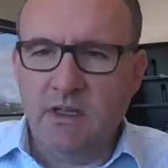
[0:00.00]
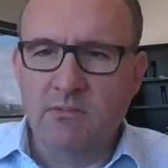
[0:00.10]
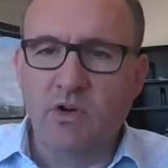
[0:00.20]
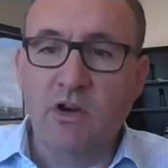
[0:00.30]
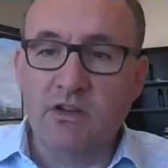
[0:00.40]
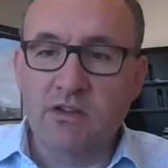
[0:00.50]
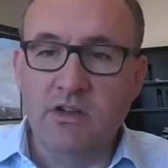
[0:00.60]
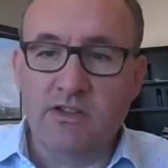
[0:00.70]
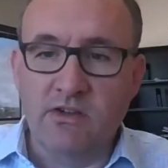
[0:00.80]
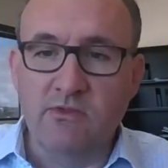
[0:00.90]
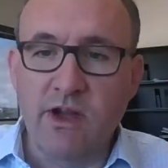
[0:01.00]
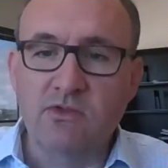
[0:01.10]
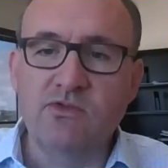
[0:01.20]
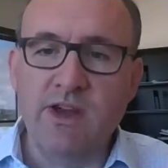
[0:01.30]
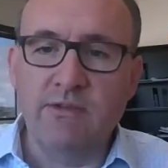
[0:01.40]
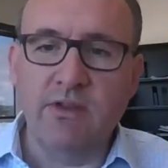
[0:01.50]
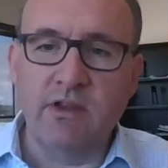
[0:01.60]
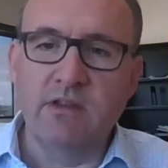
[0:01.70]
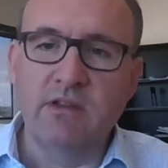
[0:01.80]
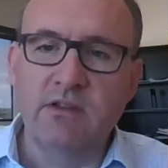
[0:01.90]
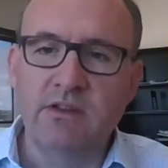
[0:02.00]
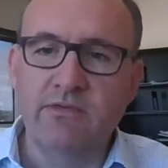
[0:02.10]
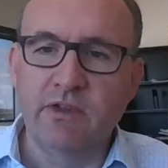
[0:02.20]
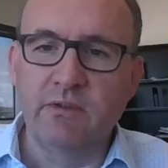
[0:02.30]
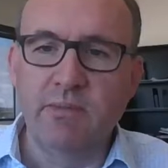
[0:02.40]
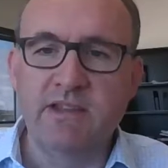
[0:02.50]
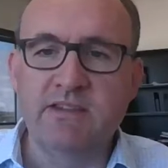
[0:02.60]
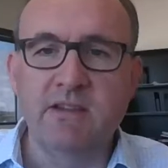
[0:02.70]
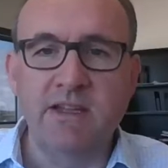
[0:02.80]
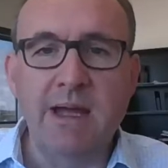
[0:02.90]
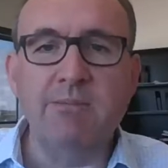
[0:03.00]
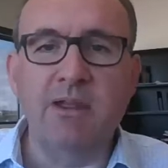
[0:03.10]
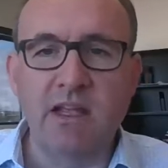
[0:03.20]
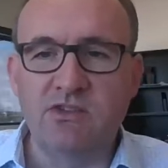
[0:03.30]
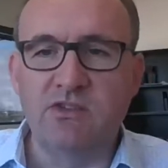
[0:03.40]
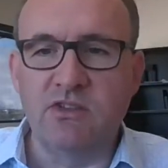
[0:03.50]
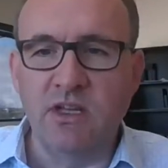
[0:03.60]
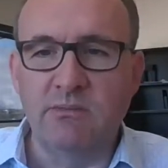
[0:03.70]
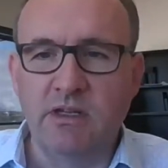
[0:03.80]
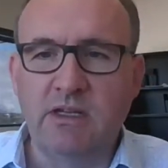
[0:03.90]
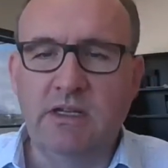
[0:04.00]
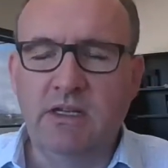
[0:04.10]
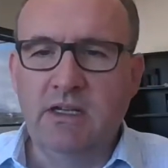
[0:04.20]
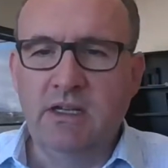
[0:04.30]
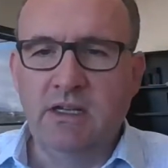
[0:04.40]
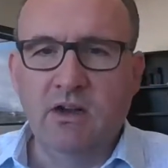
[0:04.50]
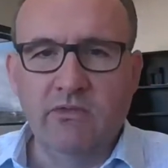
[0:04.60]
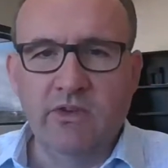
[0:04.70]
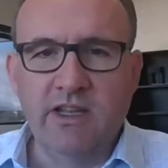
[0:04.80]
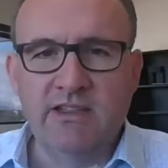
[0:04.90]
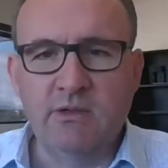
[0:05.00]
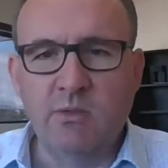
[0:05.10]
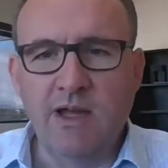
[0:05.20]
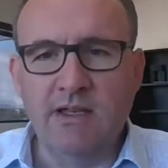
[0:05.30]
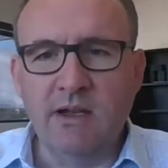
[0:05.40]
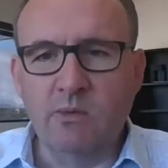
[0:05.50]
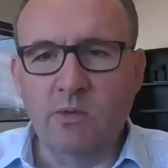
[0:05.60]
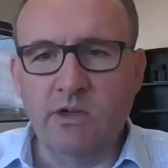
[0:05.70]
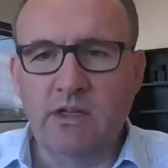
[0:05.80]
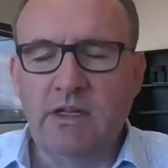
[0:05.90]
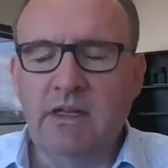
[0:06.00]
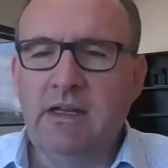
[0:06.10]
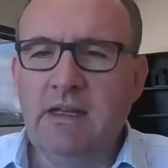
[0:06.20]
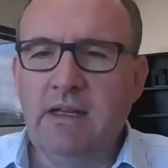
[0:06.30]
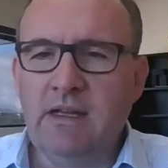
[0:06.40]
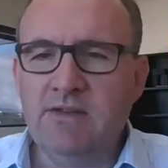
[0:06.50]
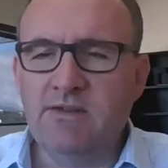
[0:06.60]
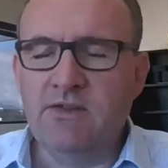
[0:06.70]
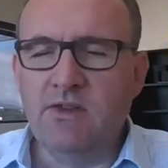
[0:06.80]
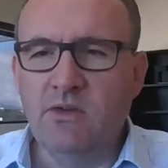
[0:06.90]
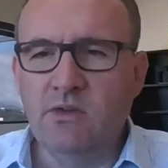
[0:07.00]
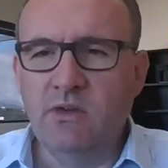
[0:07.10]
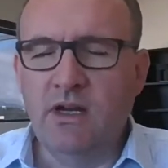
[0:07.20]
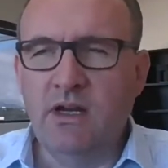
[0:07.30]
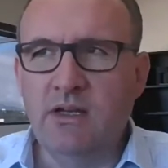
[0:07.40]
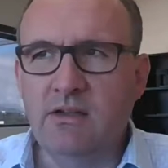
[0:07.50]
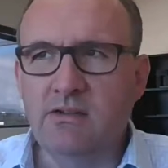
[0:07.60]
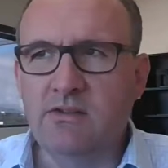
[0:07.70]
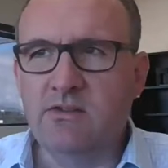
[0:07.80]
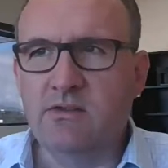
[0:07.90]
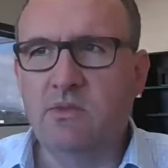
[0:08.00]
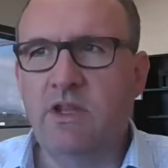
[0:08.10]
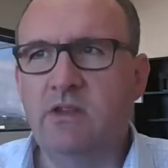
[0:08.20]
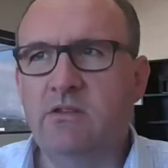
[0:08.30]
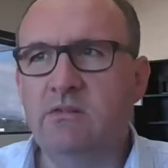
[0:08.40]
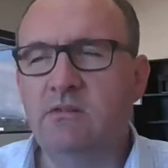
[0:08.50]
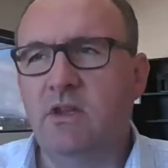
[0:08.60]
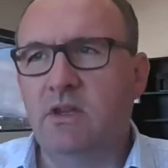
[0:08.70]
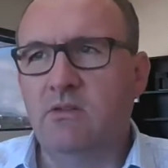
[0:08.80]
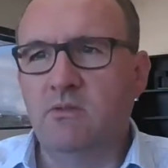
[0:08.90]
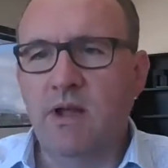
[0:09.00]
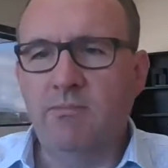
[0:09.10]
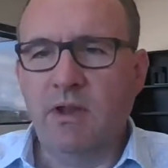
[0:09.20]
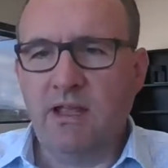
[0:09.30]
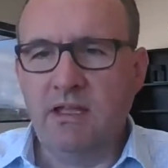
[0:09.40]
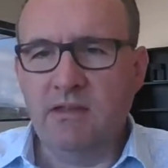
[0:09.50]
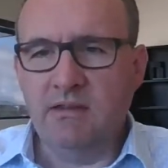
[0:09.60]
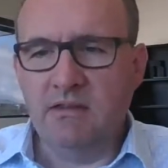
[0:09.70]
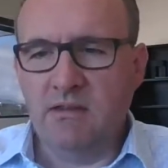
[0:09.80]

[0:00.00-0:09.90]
can prioritize or route traffic differently based on the application type over an SD-WAN network. And so we can replicate